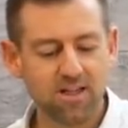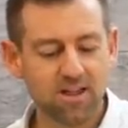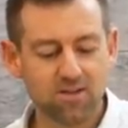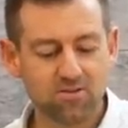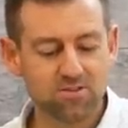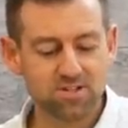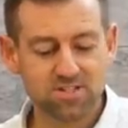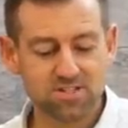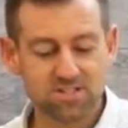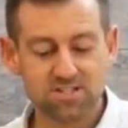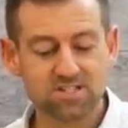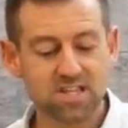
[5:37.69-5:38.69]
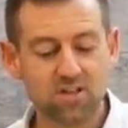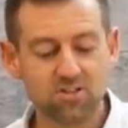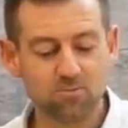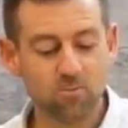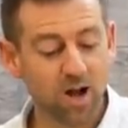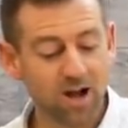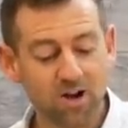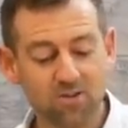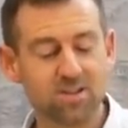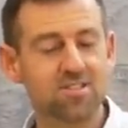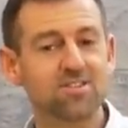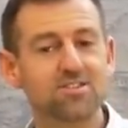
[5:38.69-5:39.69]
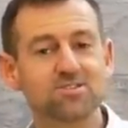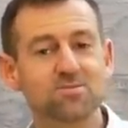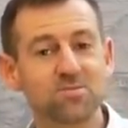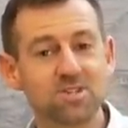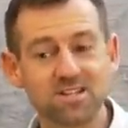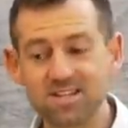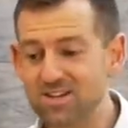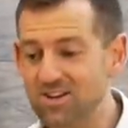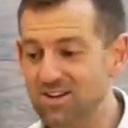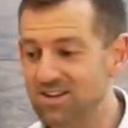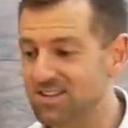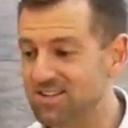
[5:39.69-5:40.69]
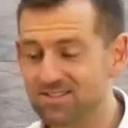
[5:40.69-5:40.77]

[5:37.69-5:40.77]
You know, just just tell them, wow, it looks really good.